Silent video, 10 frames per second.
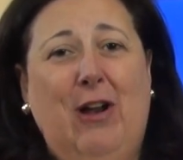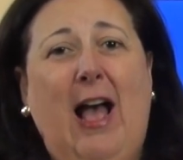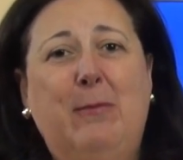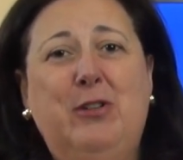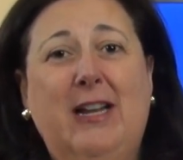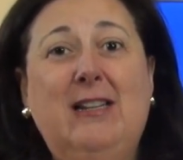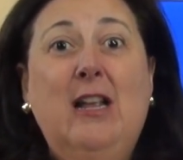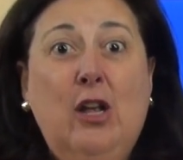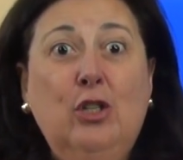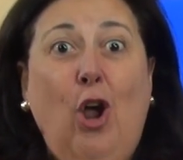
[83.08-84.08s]
object
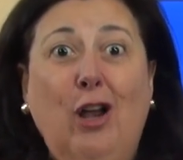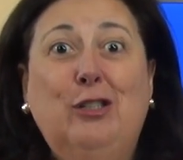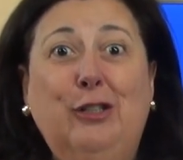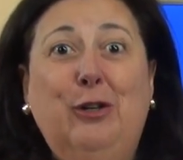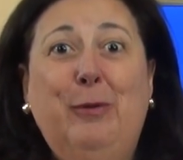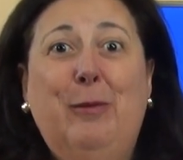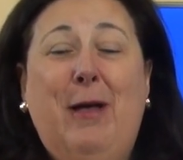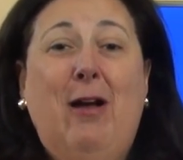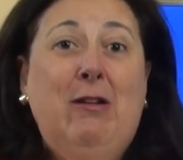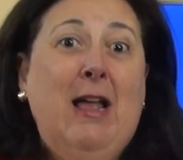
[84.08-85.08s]
talks a little bit
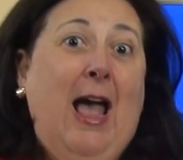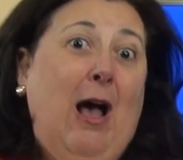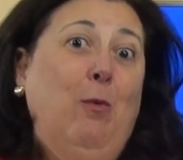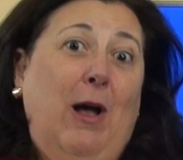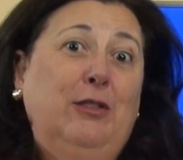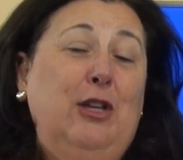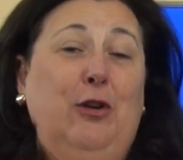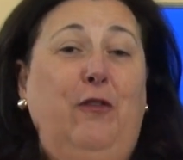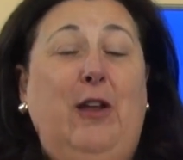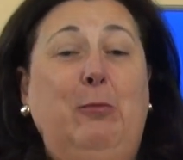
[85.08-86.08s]
about how wealthy
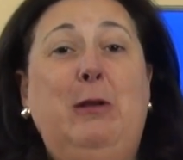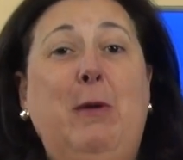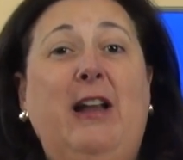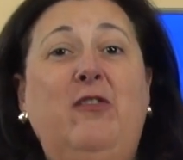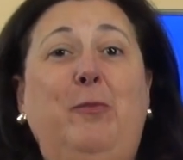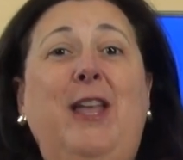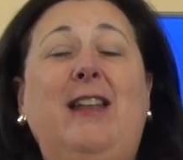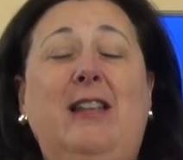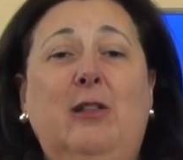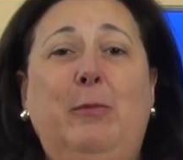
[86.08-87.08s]
your family might have
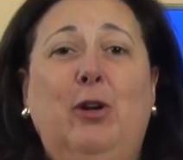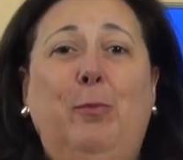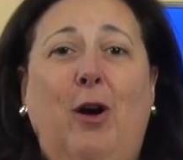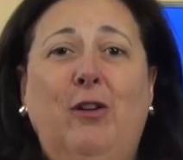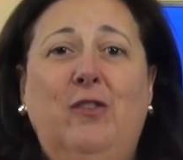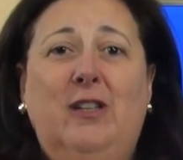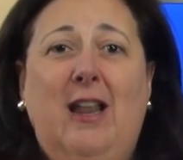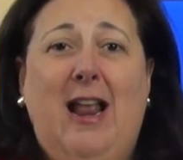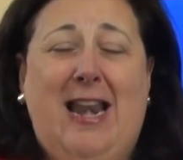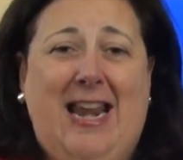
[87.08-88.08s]
been in the middle part of
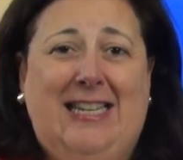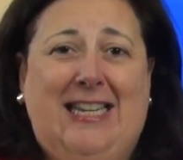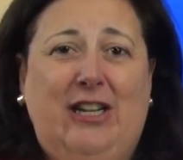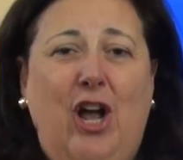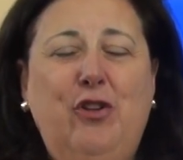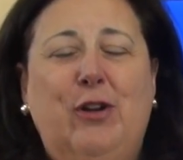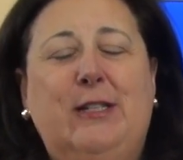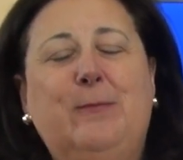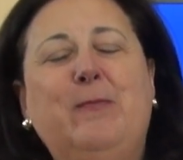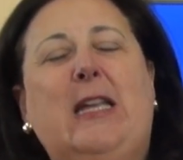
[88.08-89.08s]
the
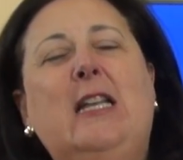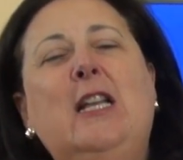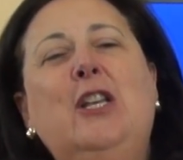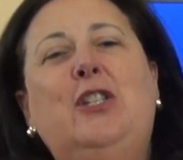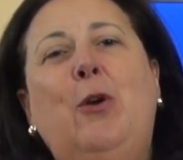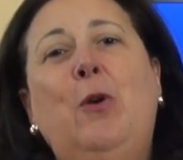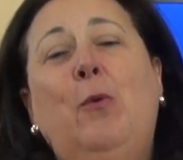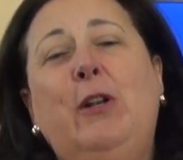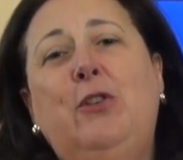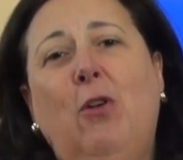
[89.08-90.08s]
1800s. So
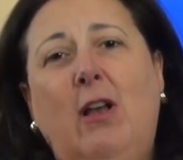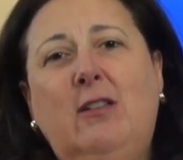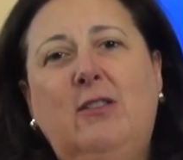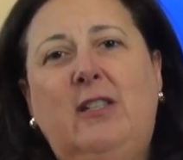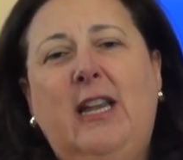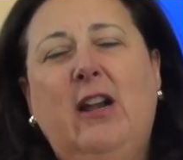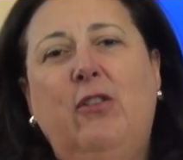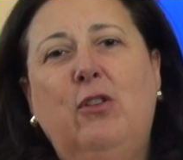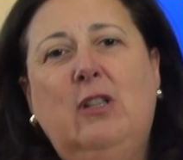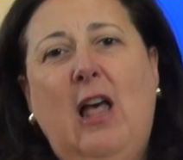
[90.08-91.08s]
what you're also seeing
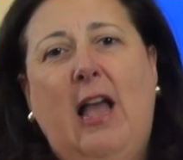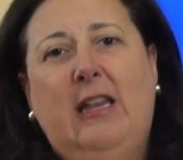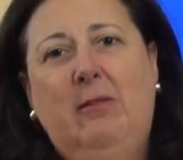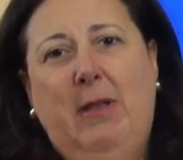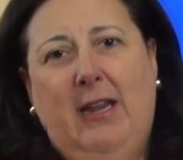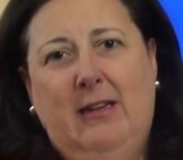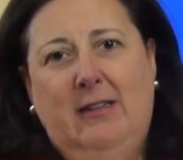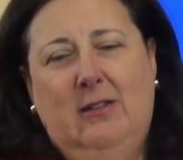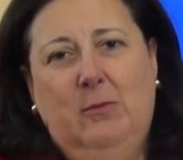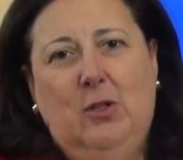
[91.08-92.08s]
are those locking
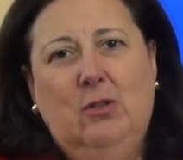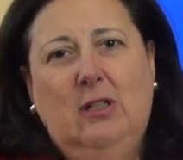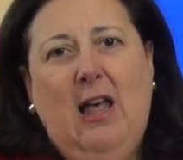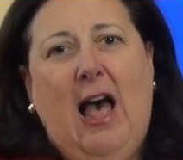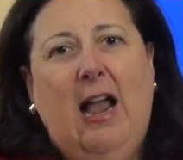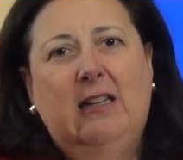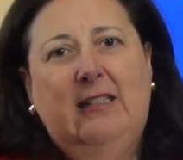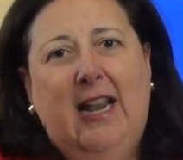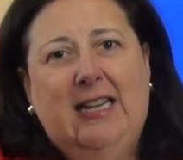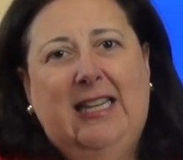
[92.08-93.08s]
mechanisms, those
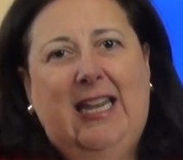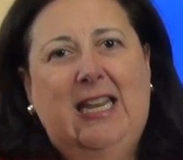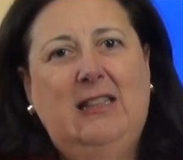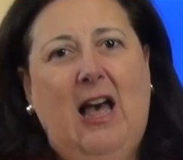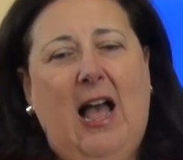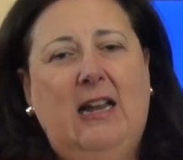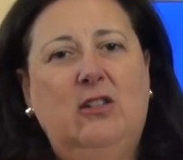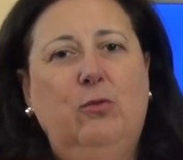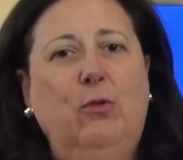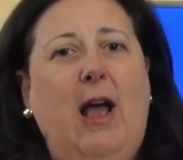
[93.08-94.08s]
locks and key locks
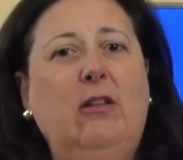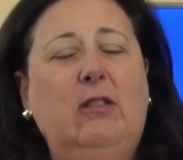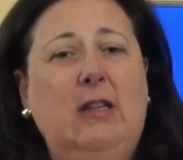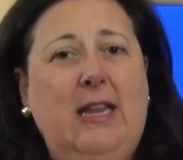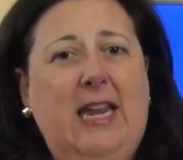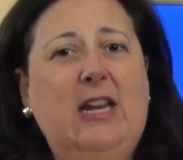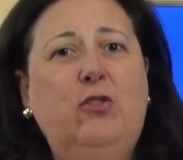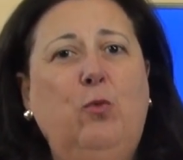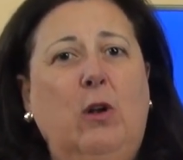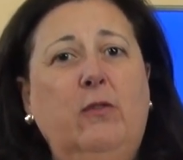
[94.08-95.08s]
throughout
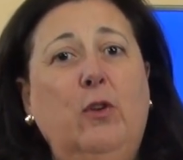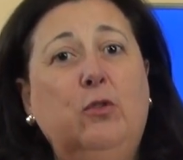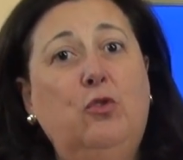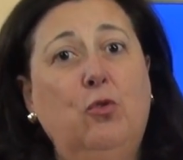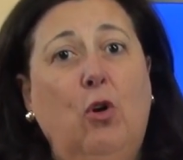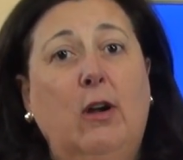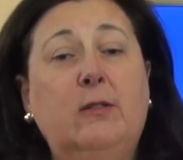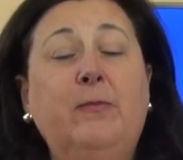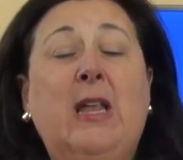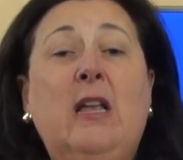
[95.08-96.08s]
each one of those
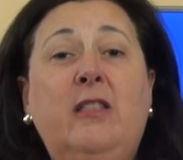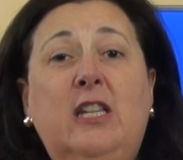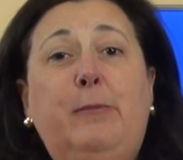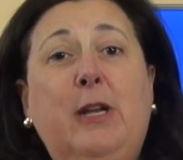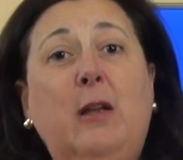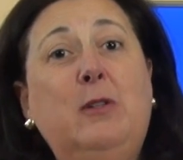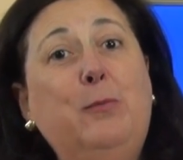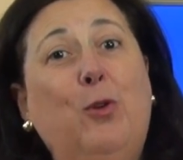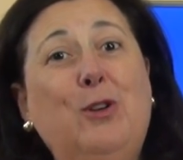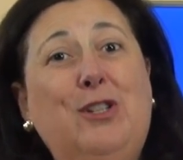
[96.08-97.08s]
drawers. This becomes
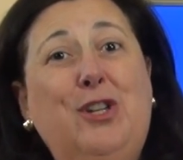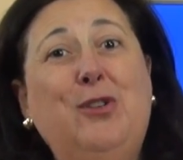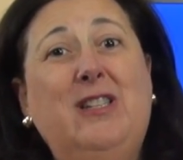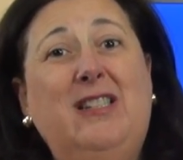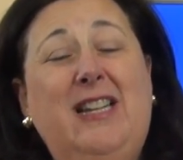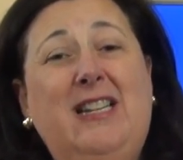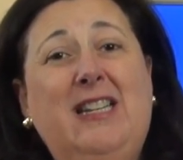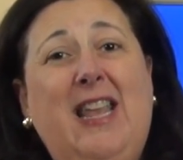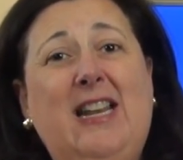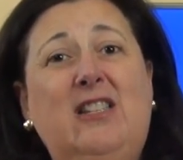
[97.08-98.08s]
important too because it
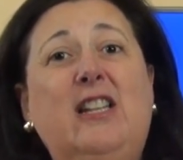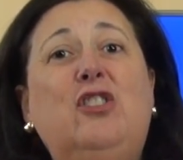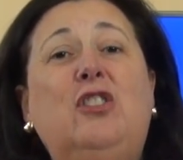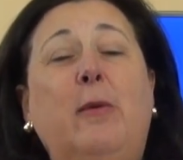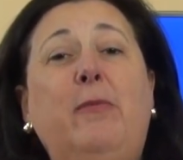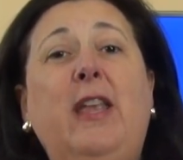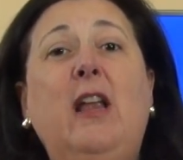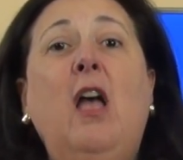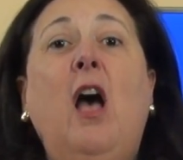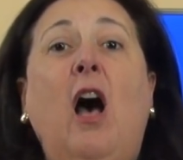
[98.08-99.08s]
indicates that
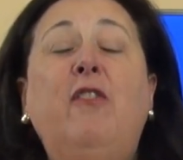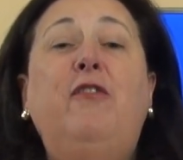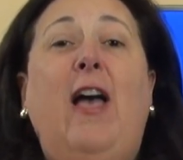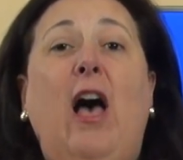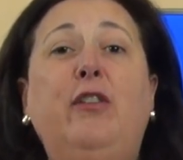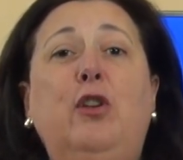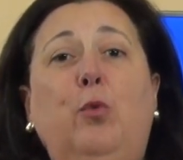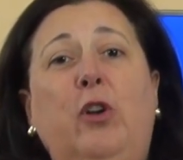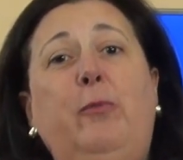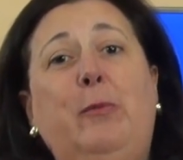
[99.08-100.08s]
something of value
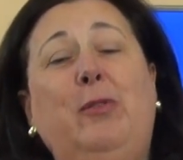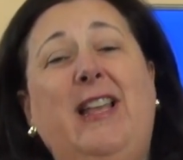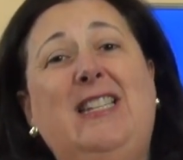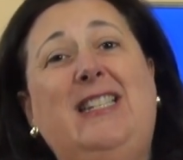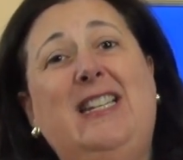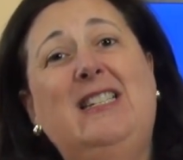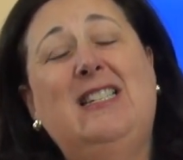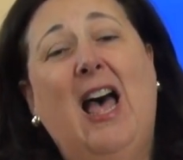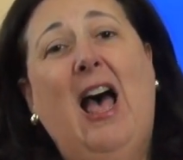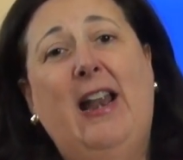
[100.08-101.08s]
would have been placed
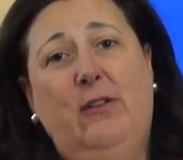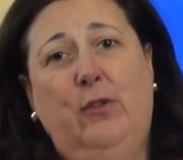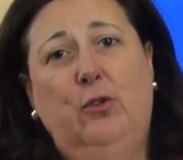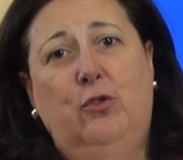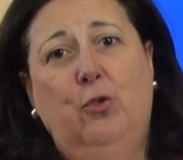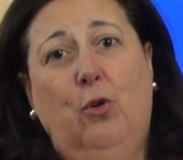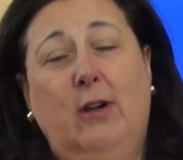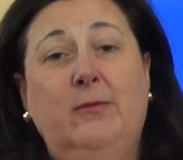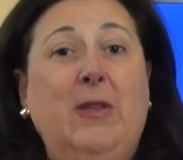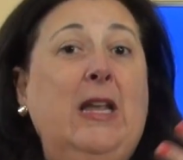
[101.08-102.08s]
inside of those
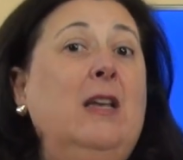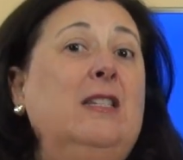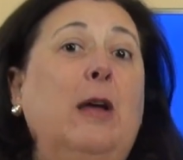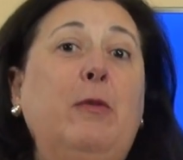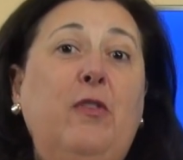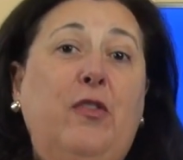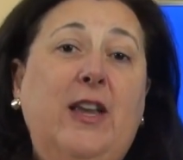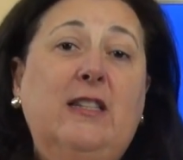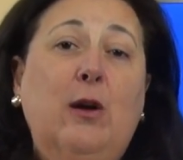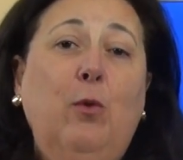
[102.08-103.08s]
drawers. Some of the
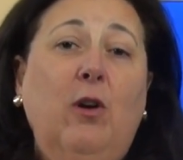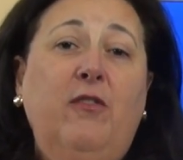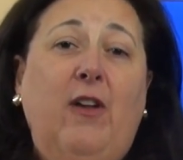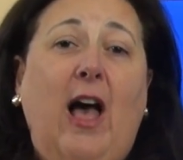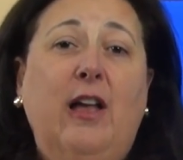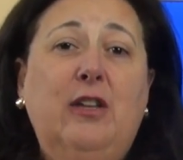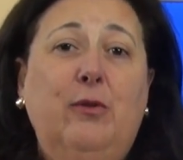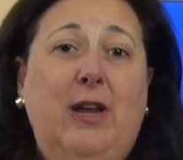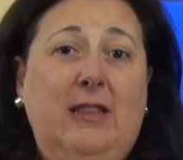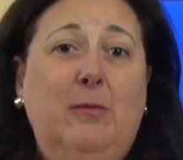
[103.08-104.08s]
things that were of
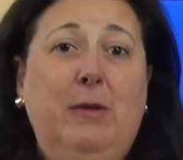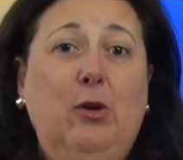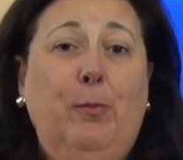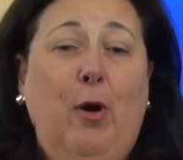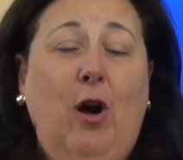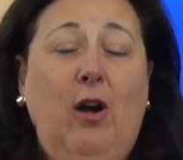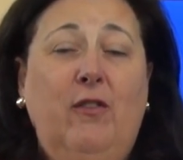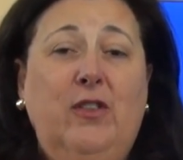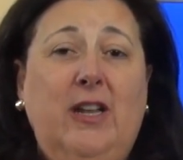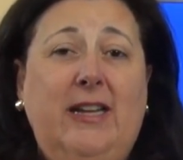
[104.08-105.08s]
value in the middle part
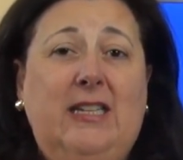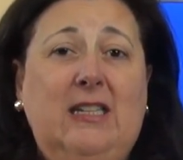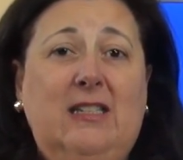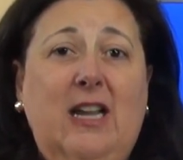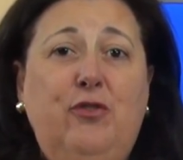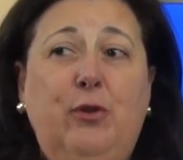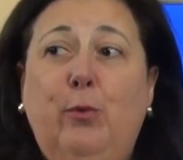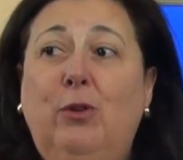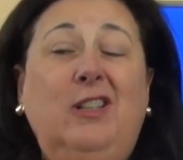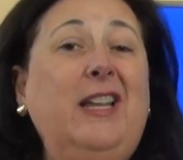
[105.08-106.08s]
of the 19th century
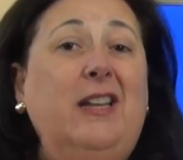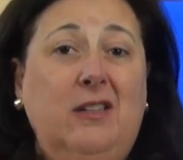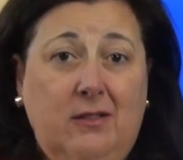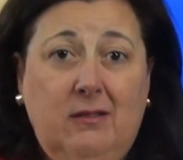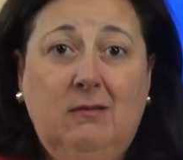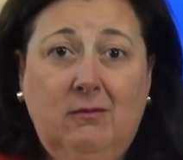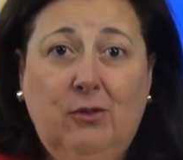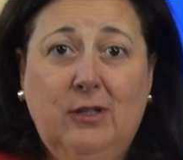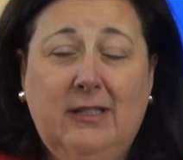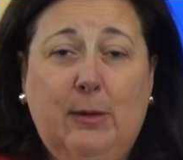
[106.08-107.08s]
were linens,
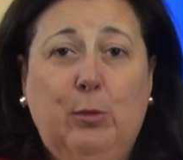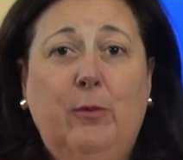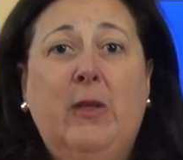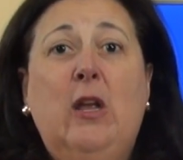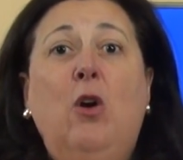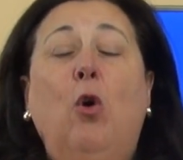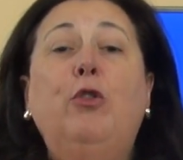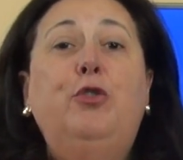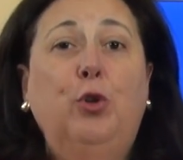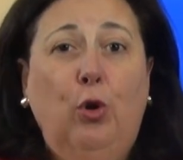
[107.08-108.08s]
for example,
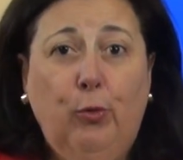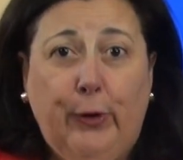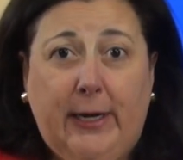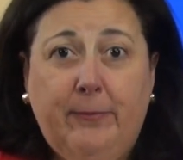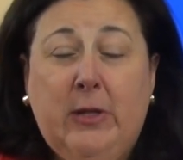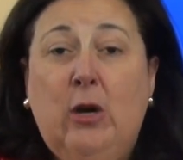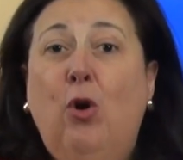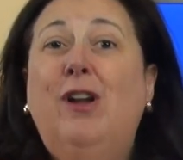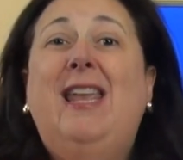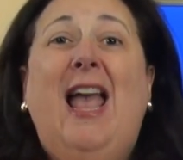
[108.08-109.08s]
or jewelry,
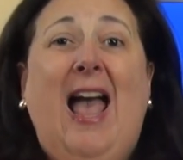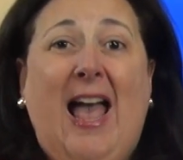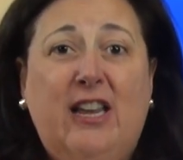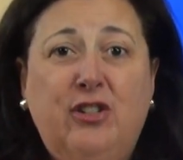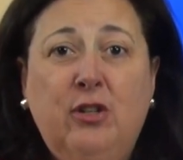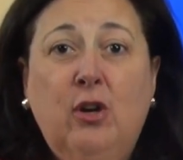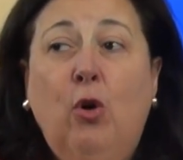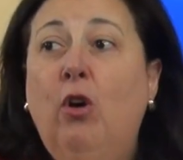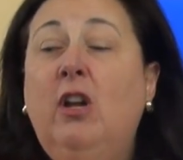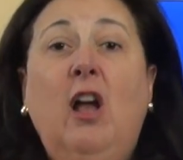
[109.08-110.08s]
or cash,
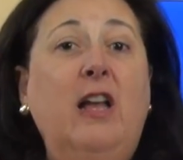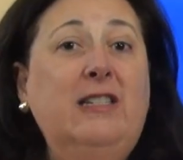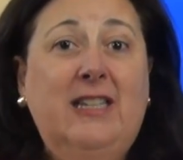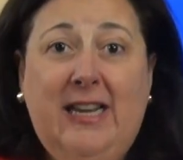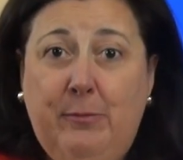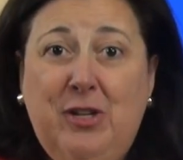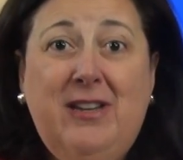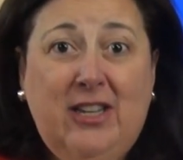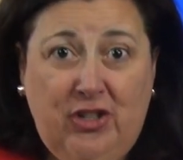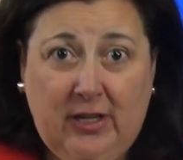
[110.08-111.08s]
or guns and
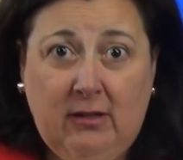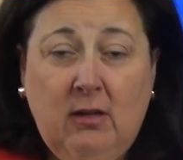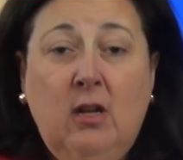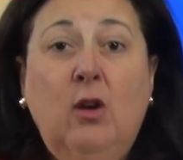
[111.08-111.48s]
ammunition